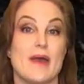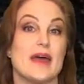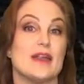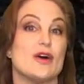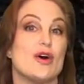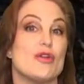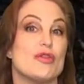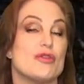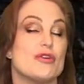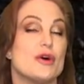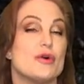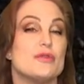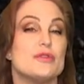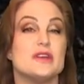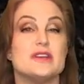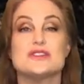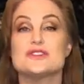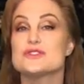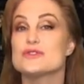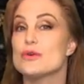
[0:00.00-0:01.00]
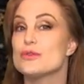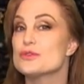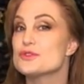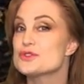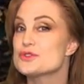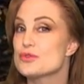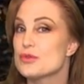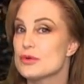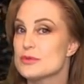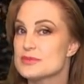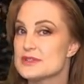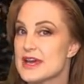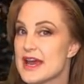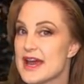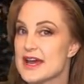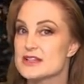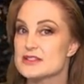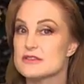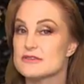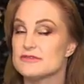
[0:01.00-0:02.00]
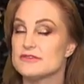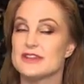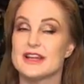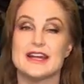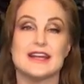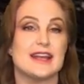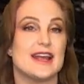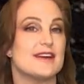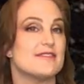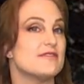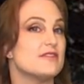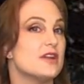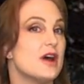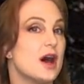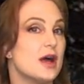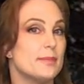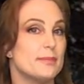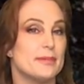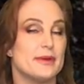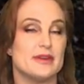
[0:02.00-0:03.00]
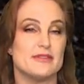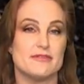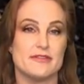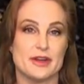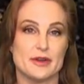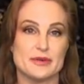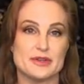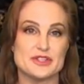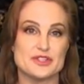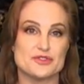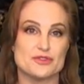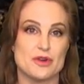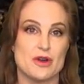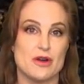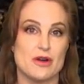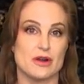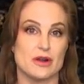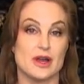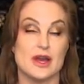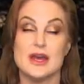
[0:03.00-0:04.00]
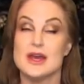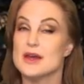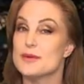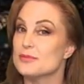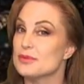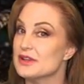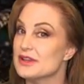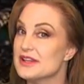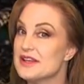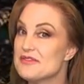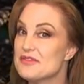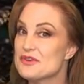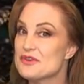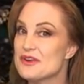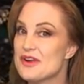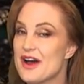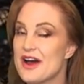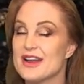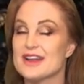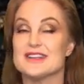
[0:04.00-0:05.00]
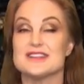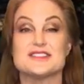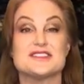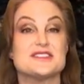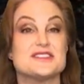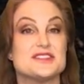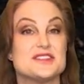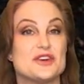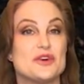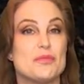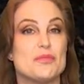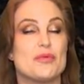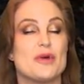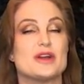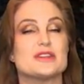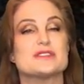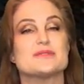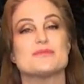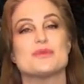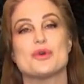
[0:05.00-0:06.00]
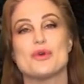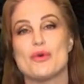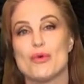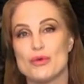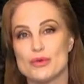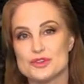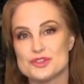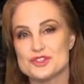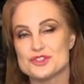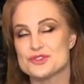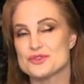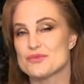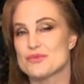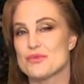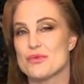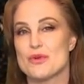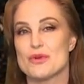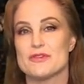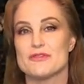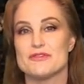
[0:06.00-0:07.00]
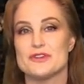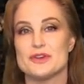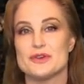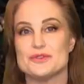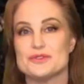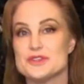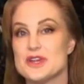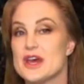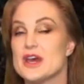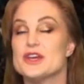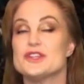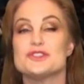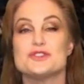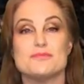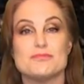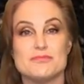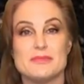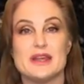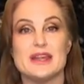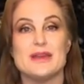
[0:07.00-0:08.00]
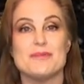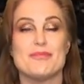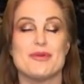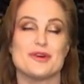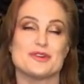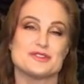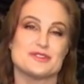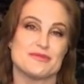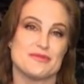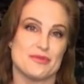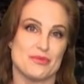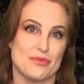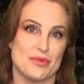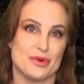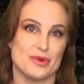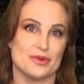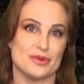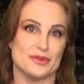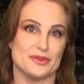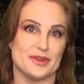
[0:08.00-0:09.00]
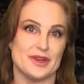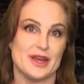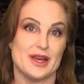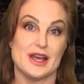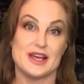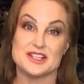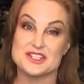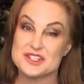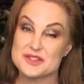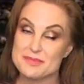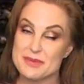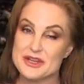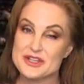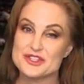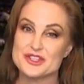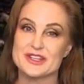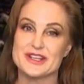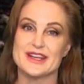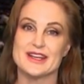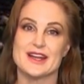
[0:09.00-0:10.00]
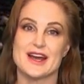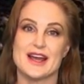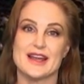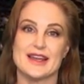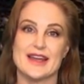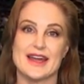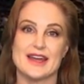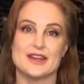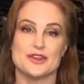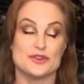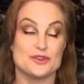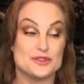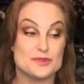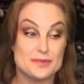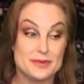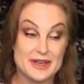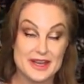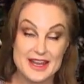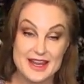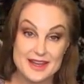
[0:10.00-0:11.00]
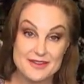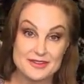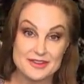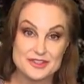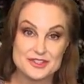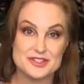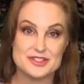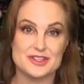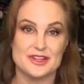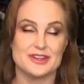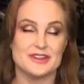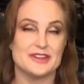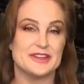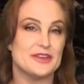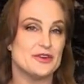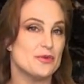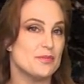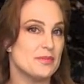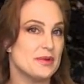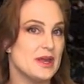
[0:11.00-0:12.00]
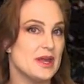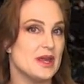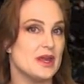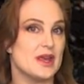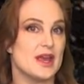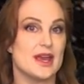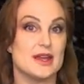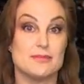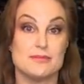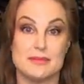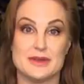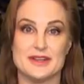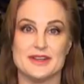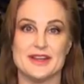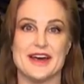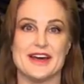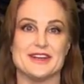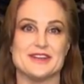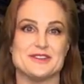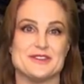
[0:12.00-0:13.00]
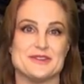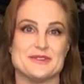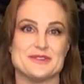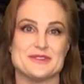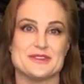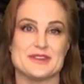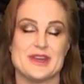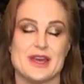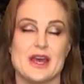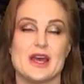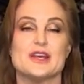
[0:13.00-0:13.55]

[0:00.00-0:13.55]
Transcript: And although these solar storms as of late have not been very strong, believe it or not, it's still brought some gorgeous aurora views to many parts of the world, especially at high latitudes, but even just a little peek at mid-latitudes.